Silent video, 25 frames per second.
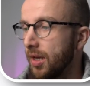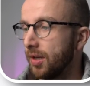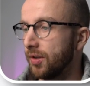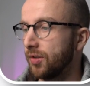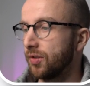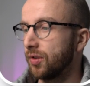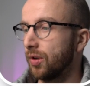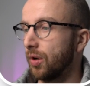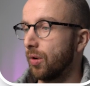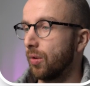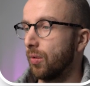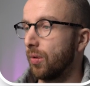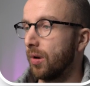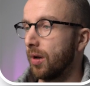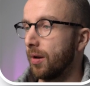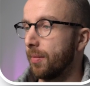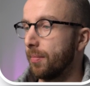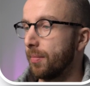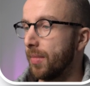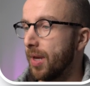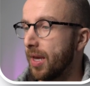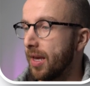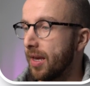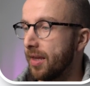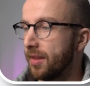So
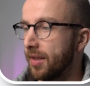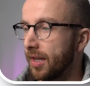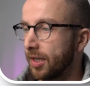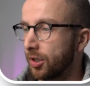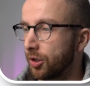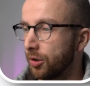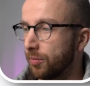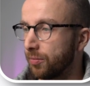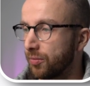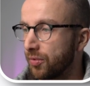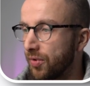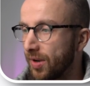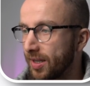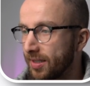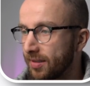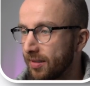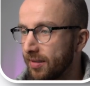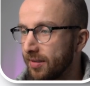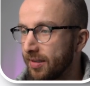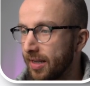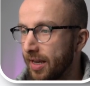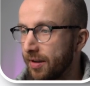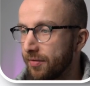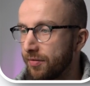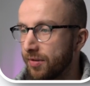um, that
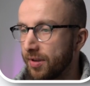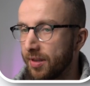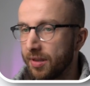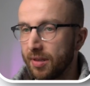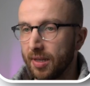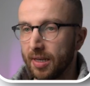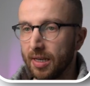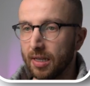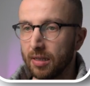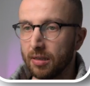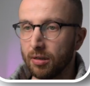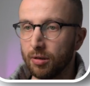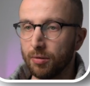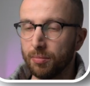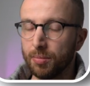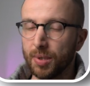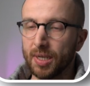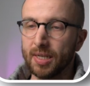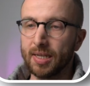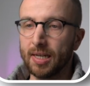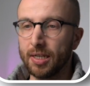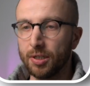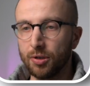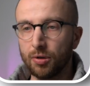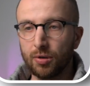compresses everything a little
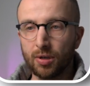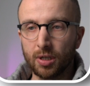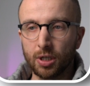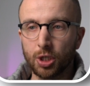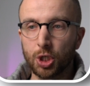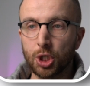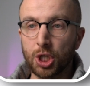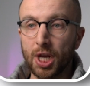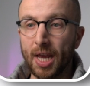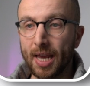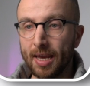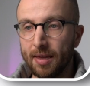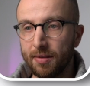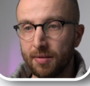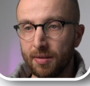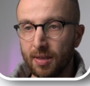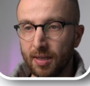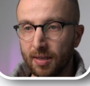bit and you can chain